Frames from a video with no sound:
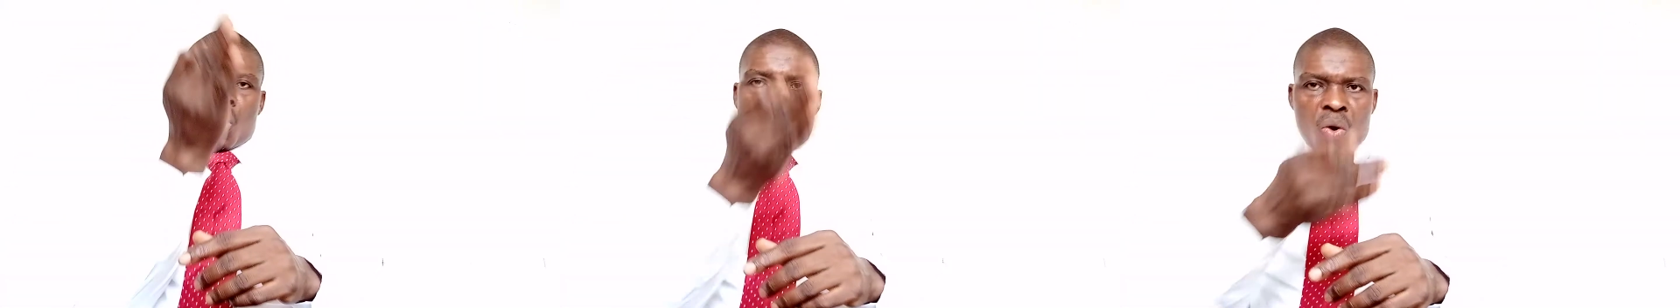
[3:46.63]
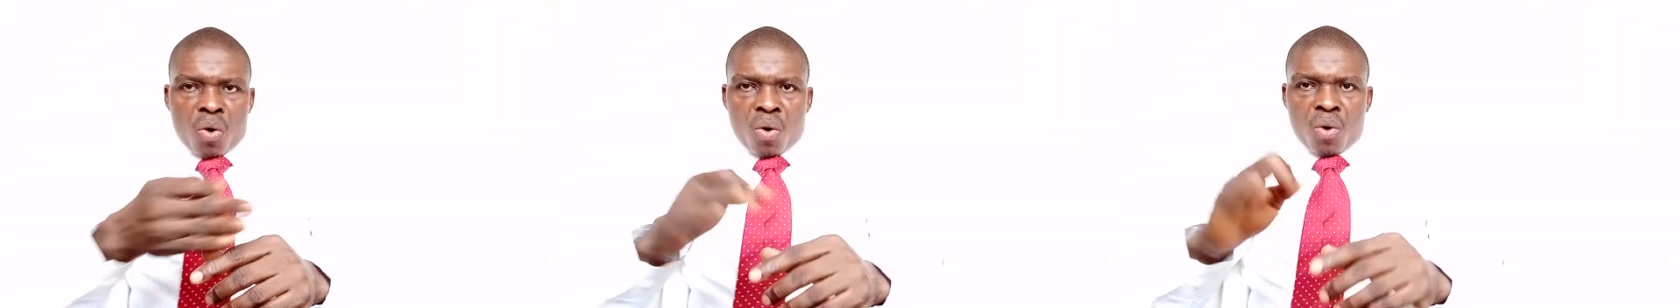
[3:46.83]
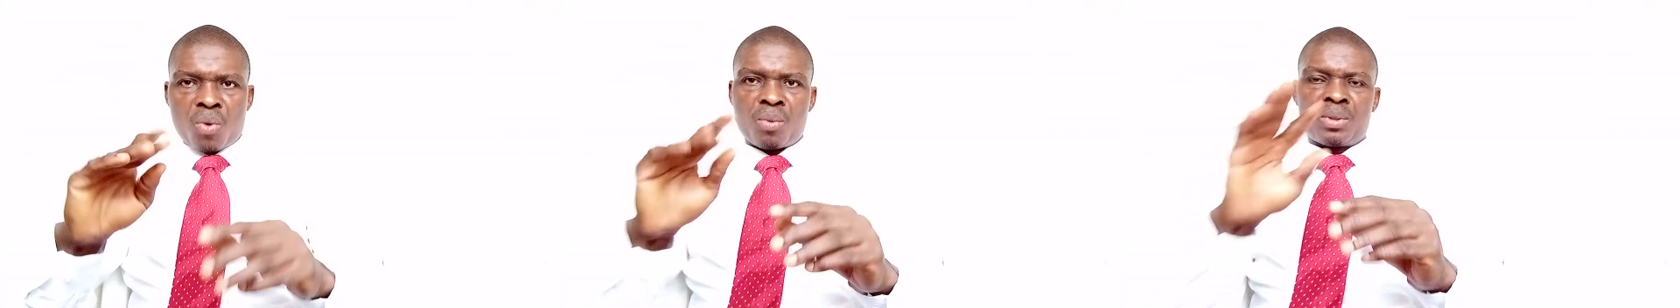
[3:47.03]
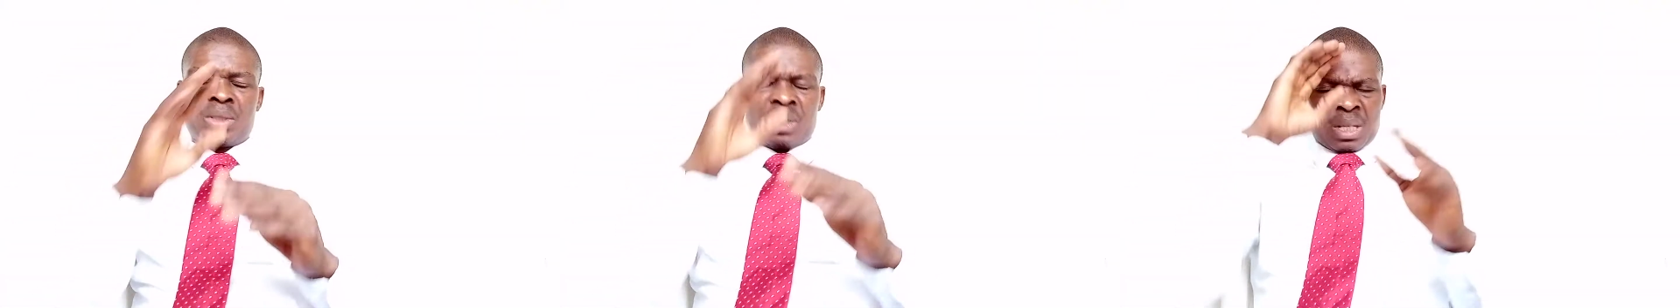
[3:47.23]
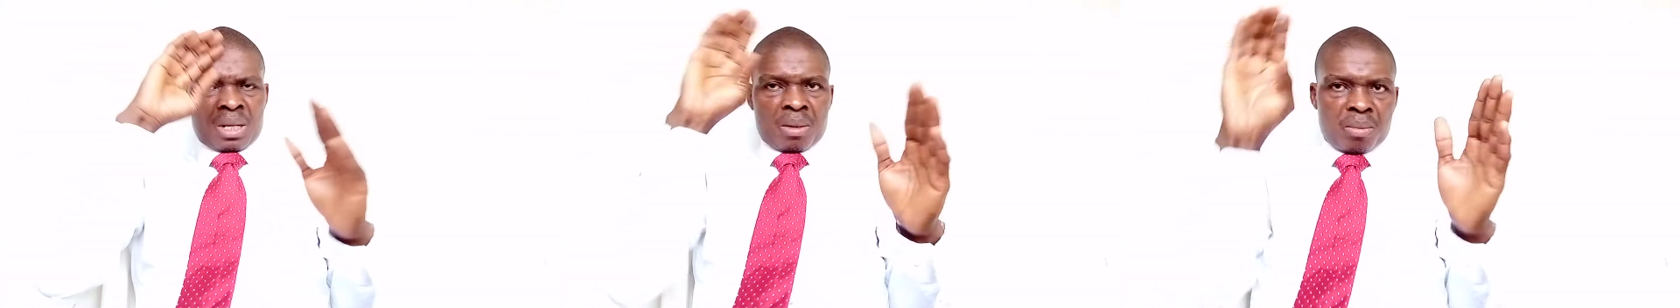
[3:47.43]
in which
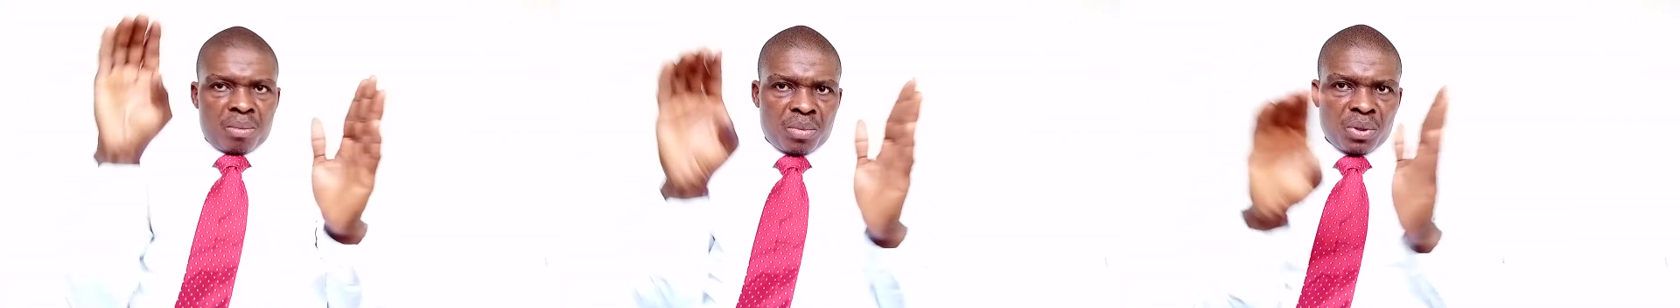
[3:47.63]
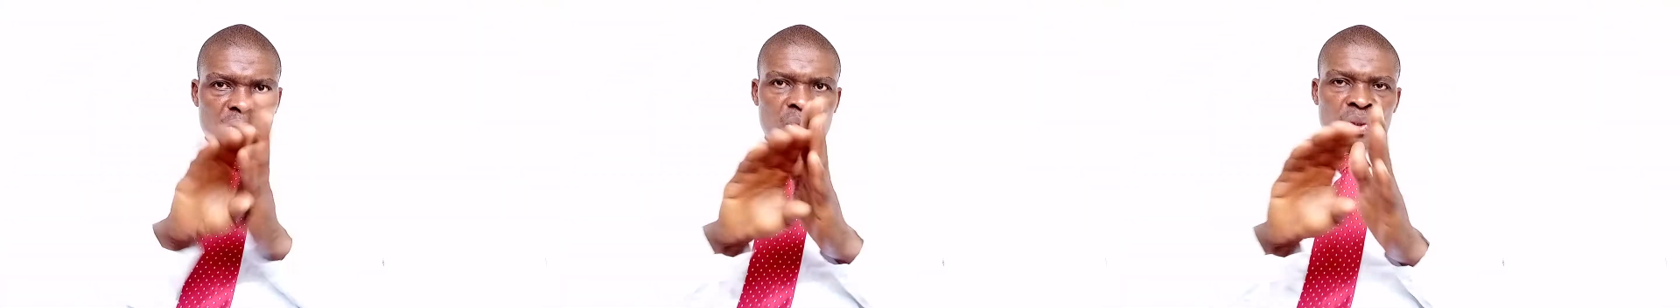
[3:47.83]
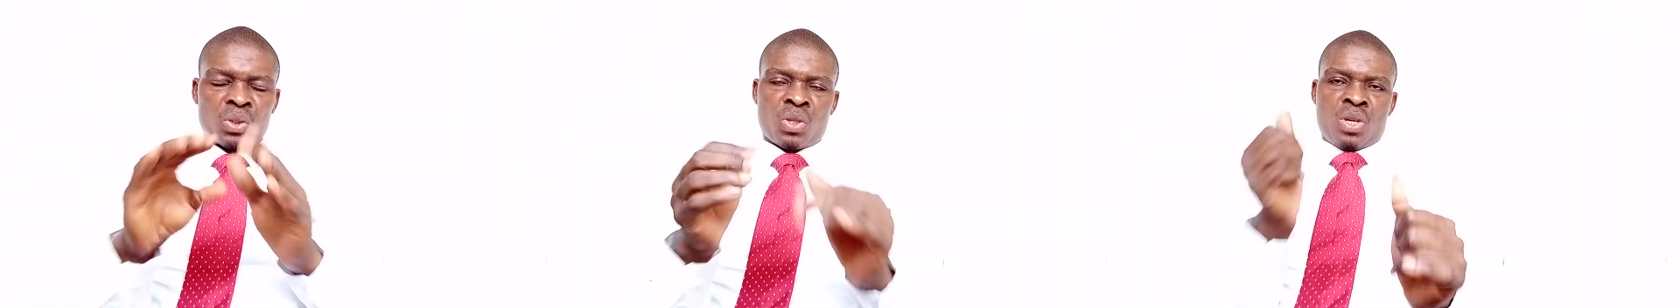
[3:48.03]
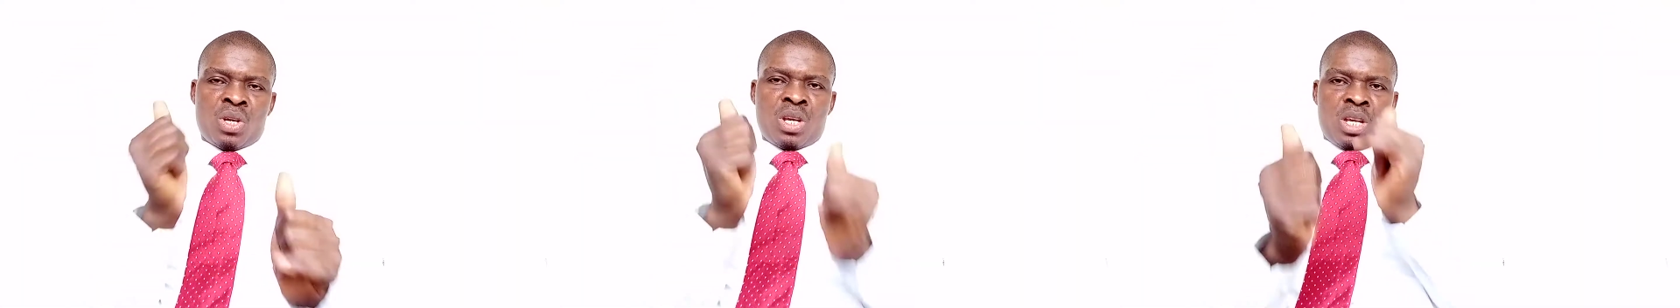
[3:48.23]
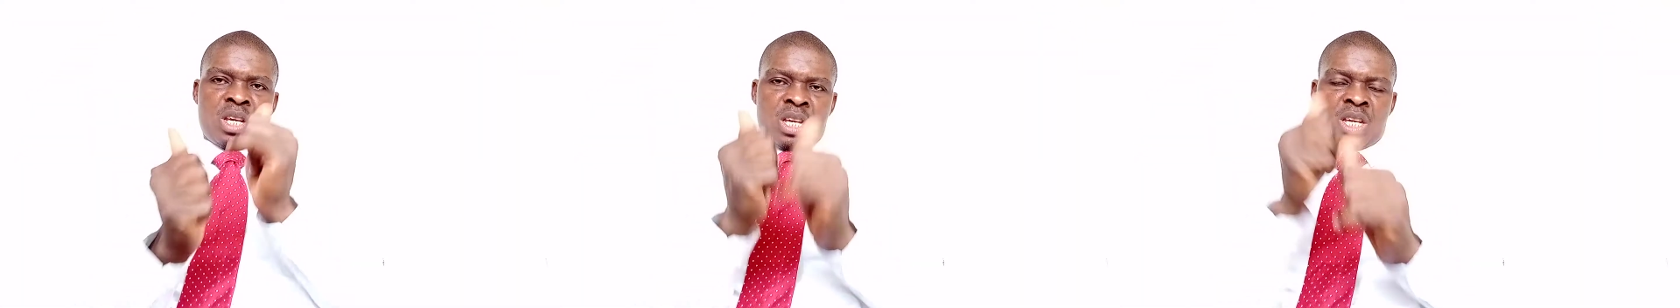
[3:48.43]
many casualties
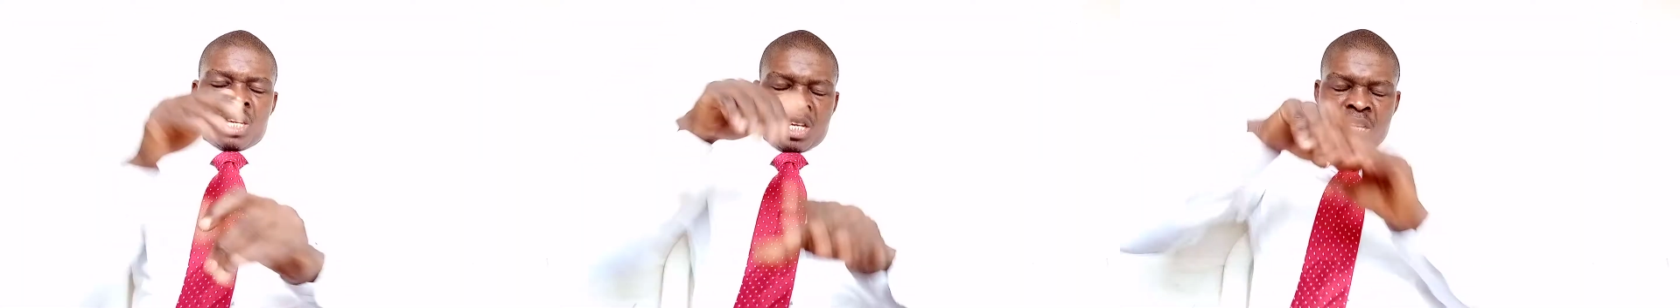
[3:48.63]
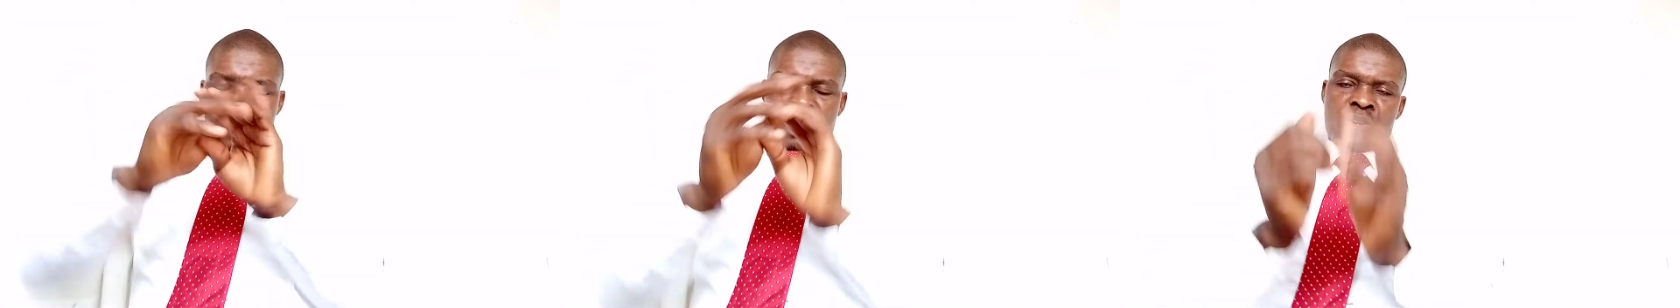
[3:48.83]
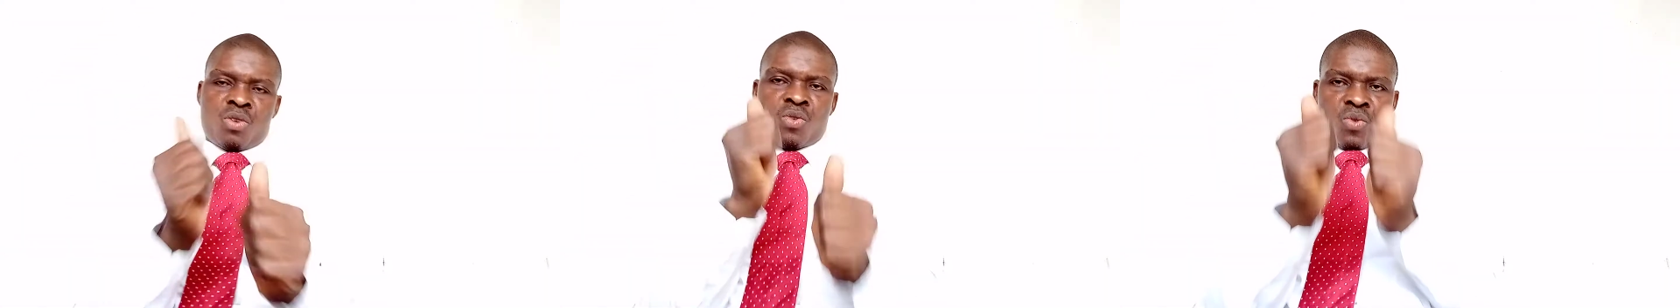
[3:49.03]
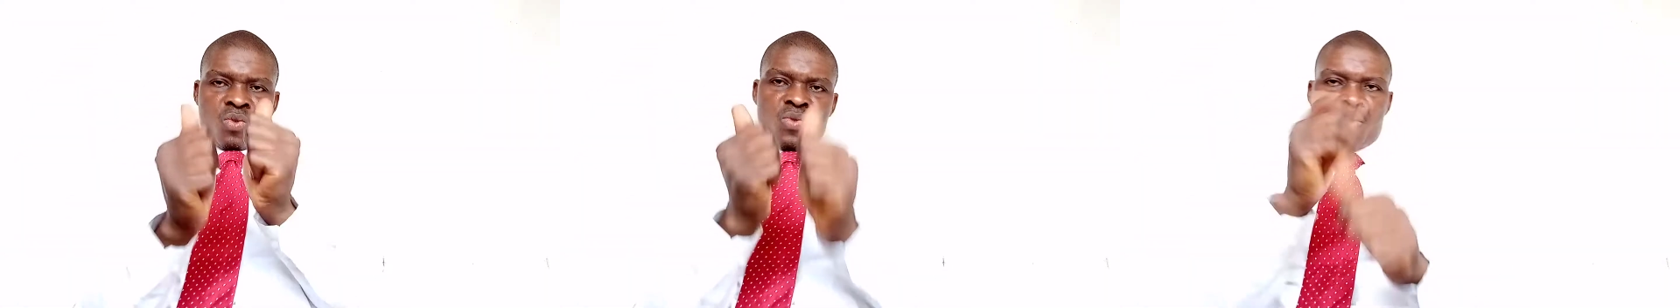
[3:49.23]
are shown